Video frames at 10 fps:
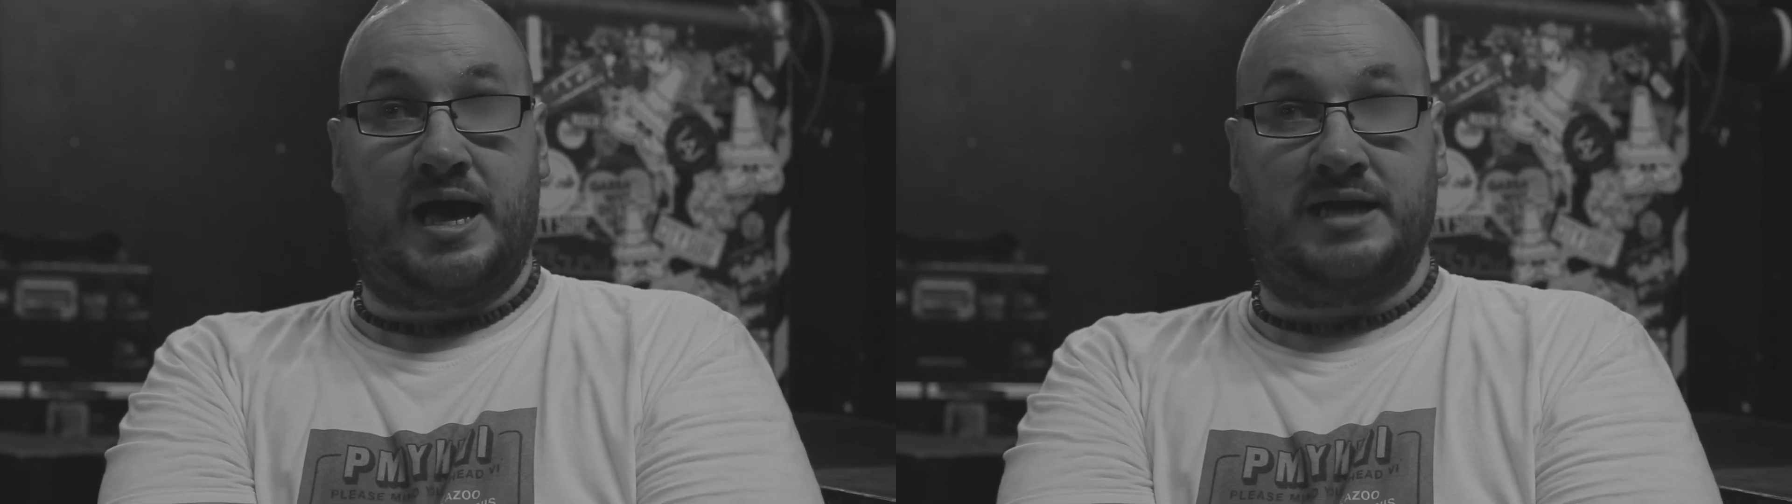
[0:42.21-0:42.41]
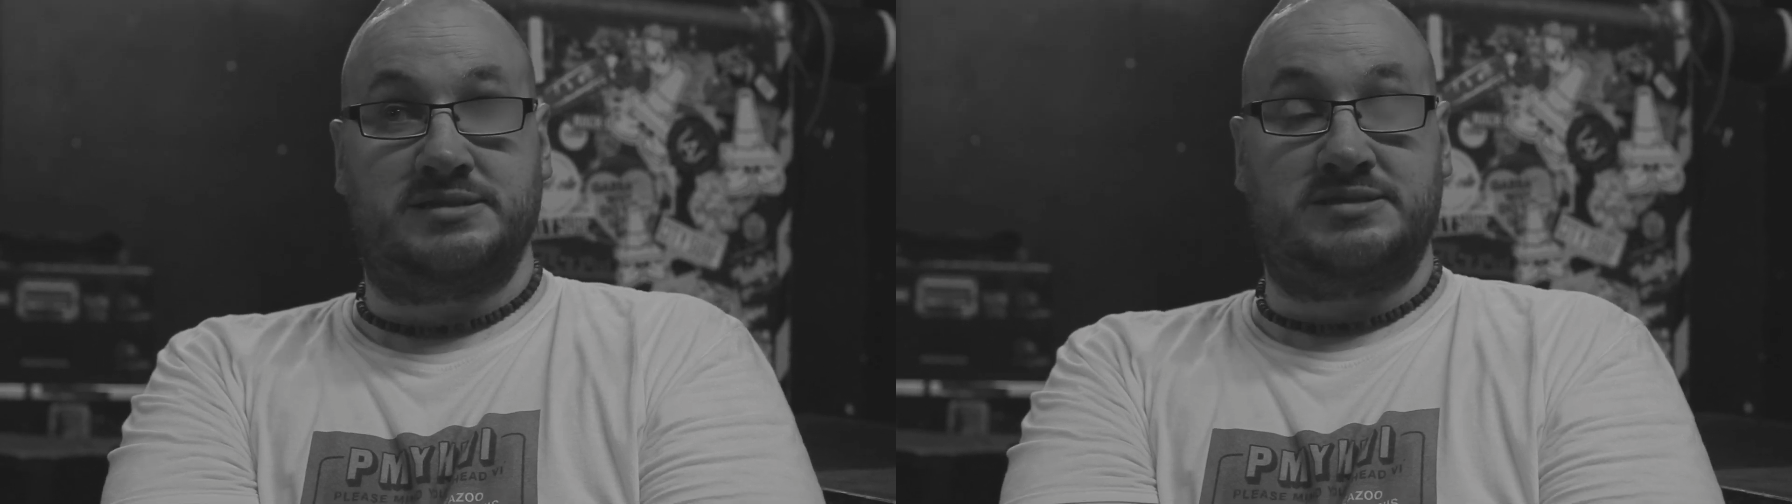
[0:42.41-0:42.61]

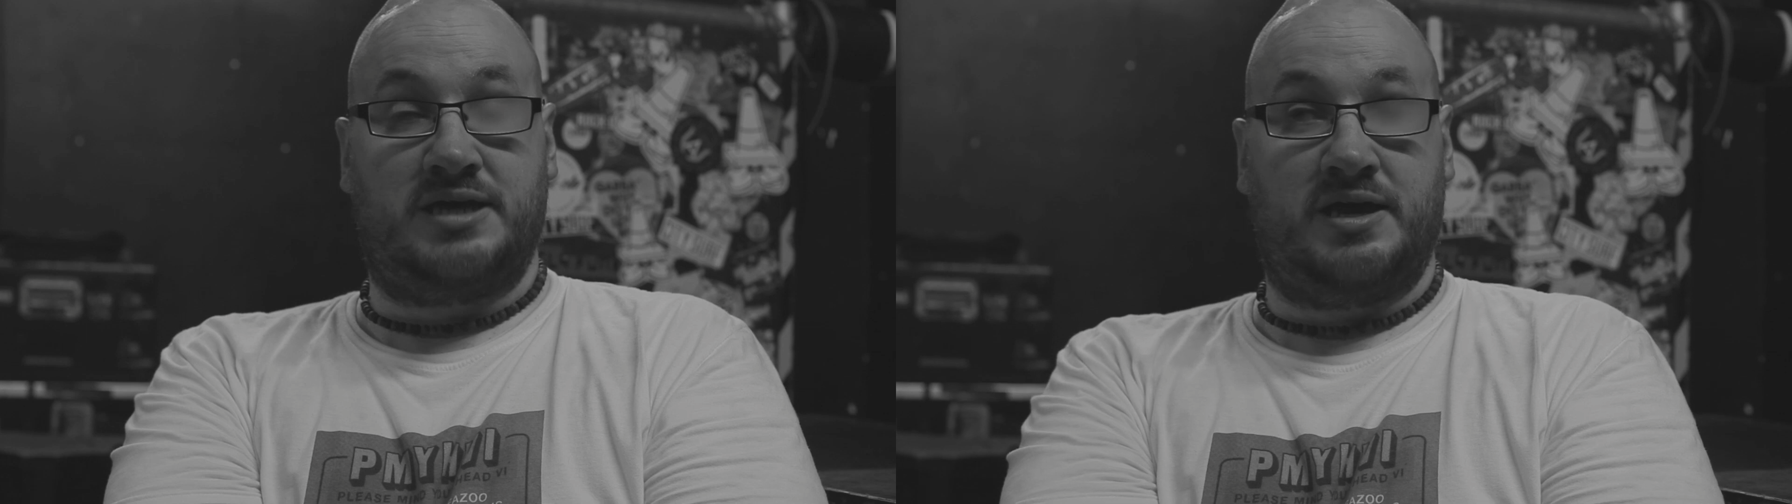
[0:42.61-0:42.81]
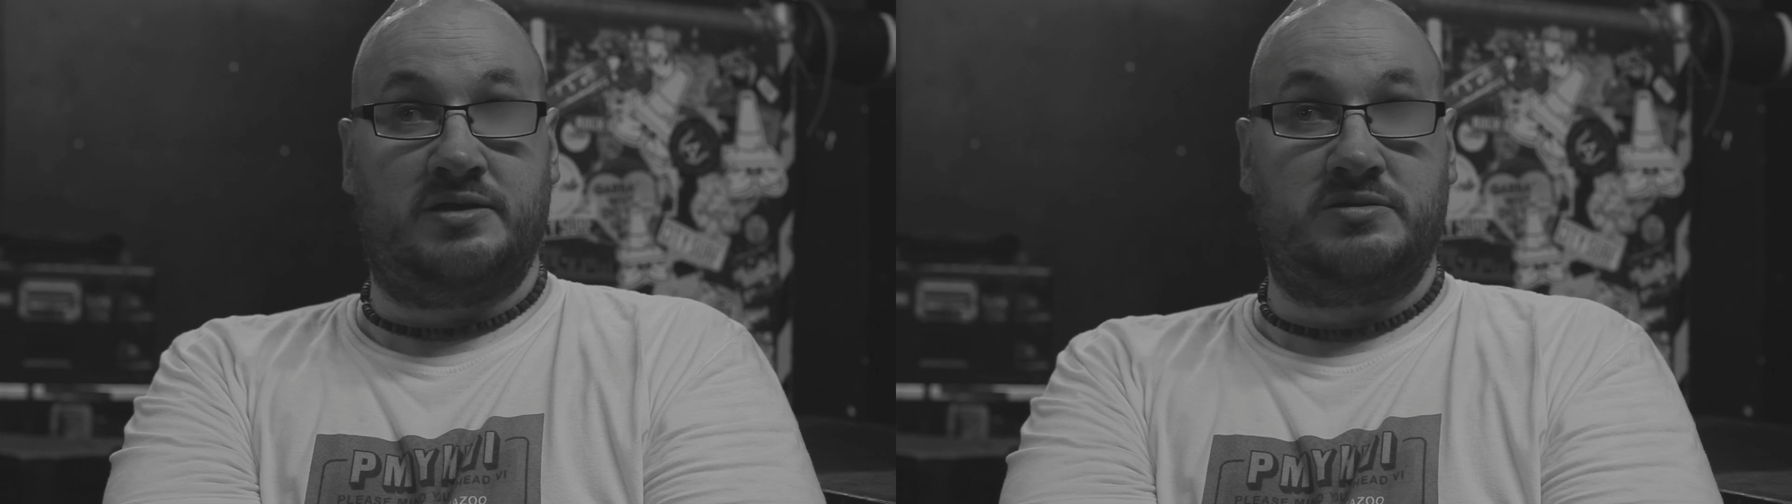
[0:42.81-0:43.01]
and
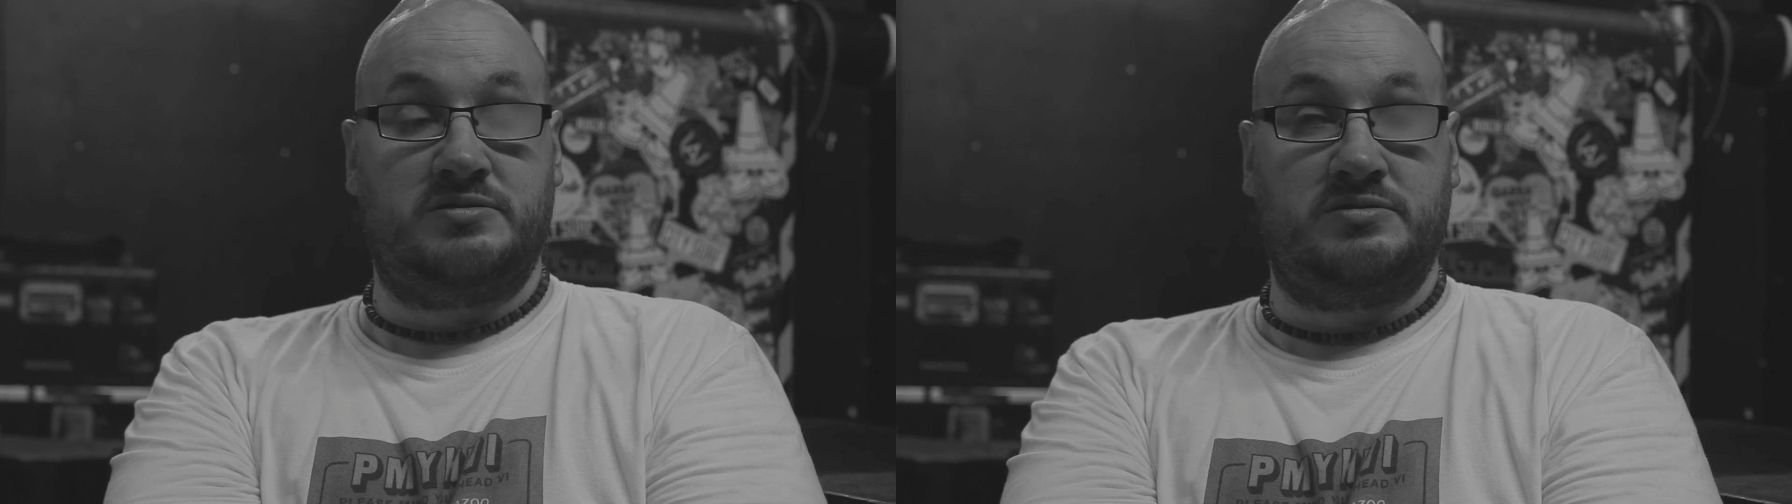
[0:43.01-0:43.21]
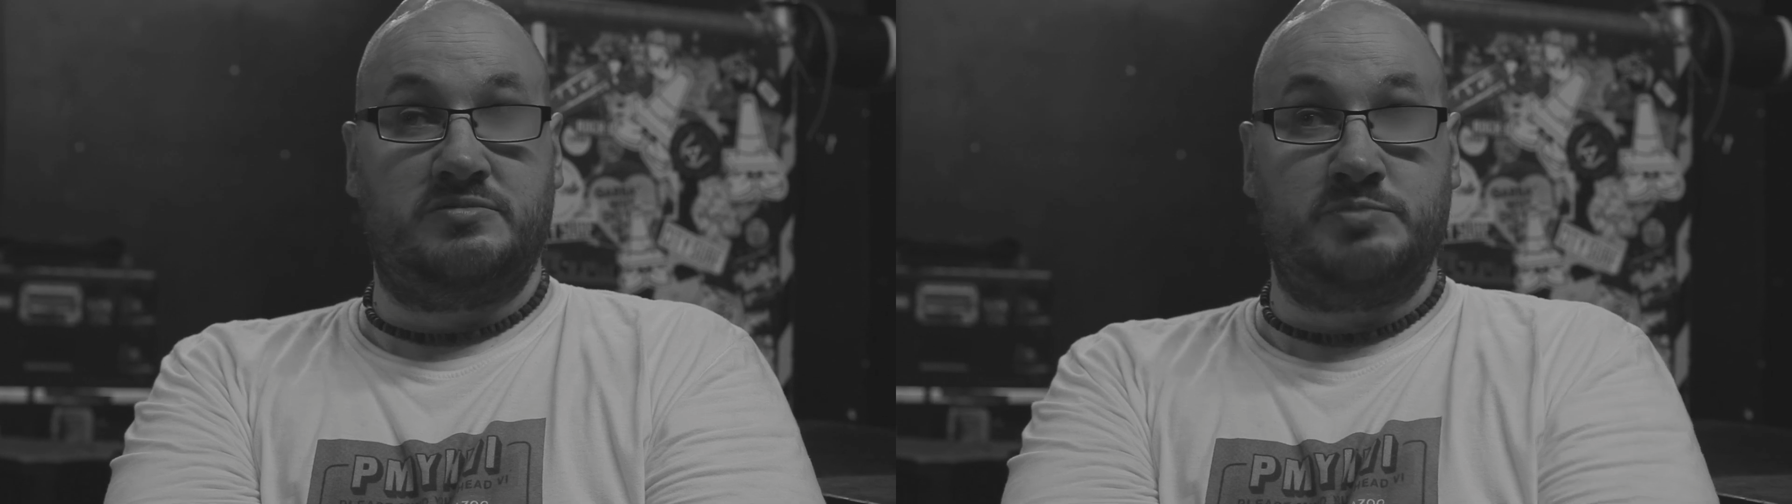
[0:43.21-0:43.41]
uh,
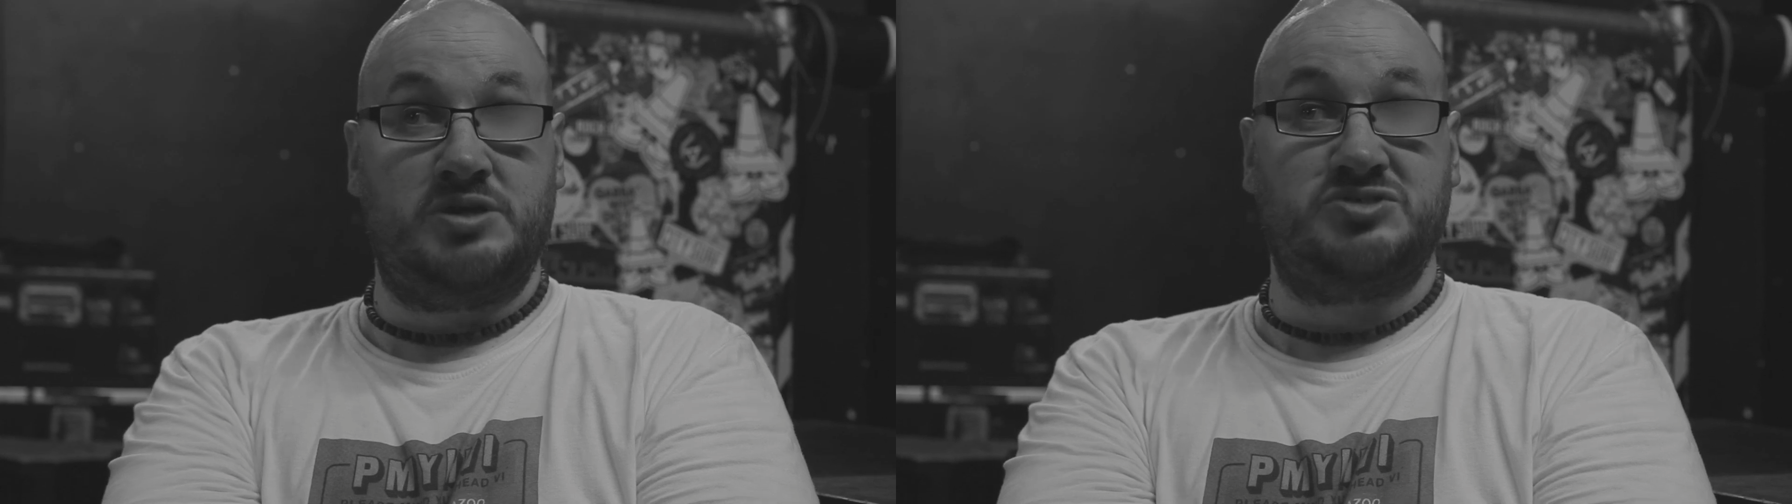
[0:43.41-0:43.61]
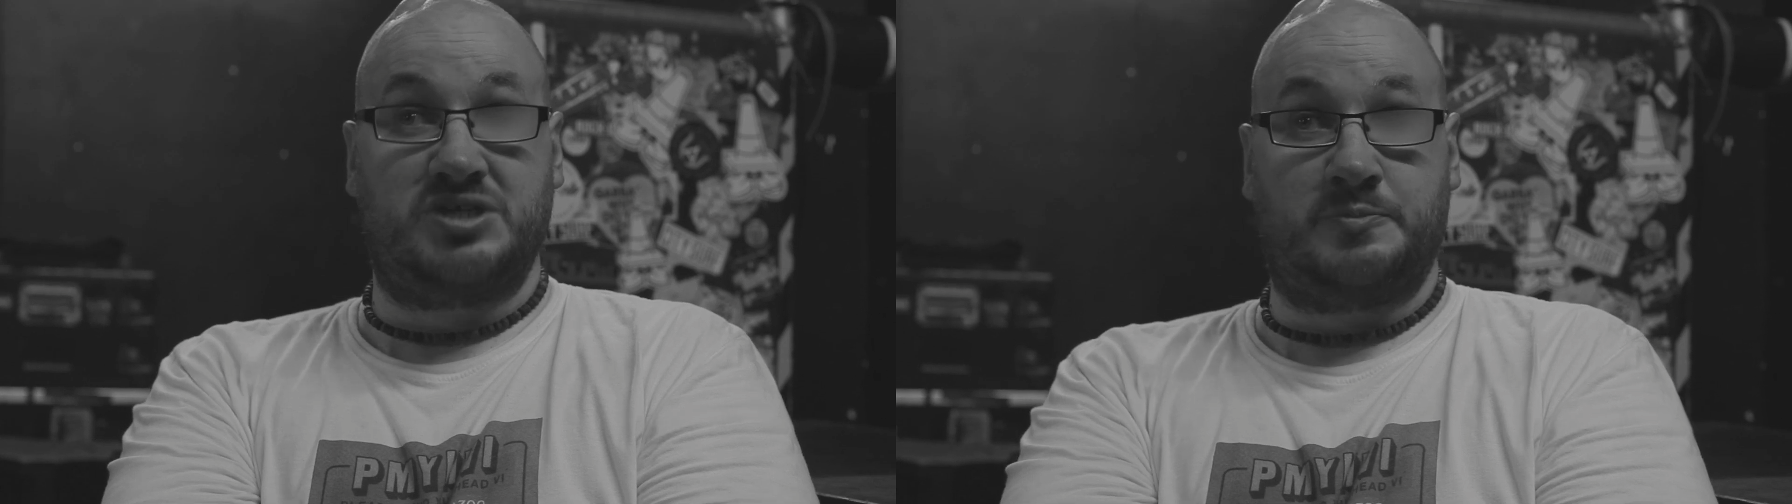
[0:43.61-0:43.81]

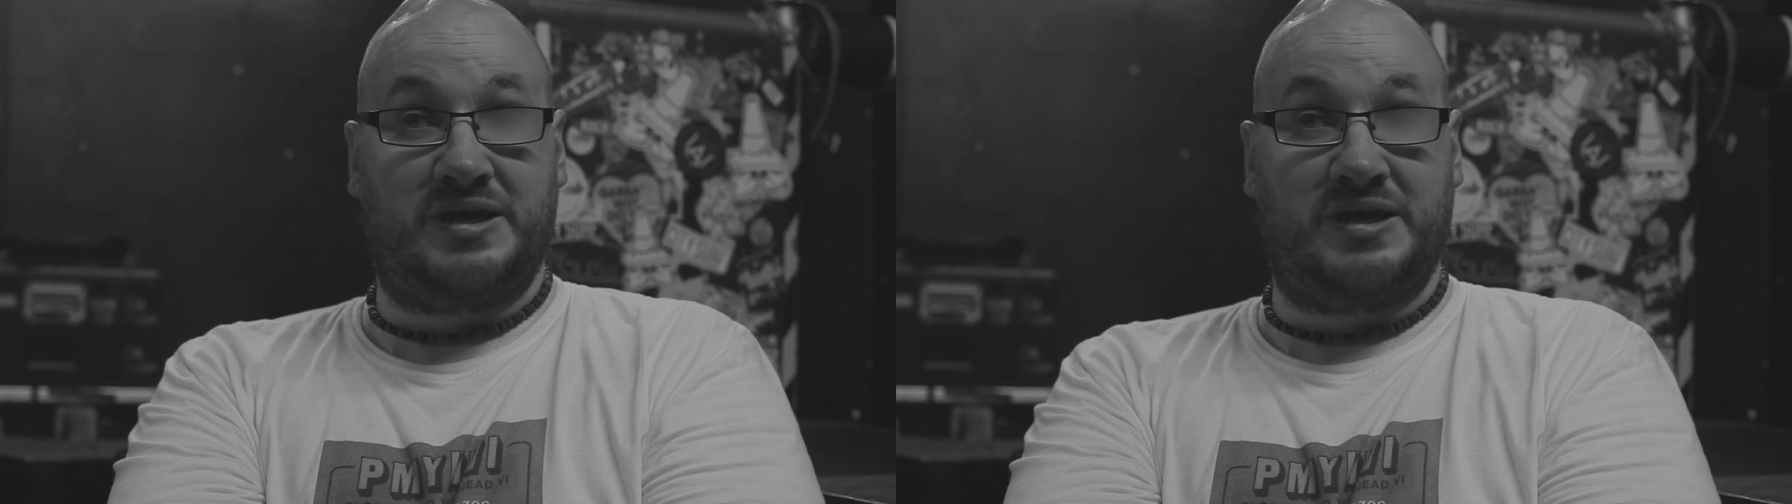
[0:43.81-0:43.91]
music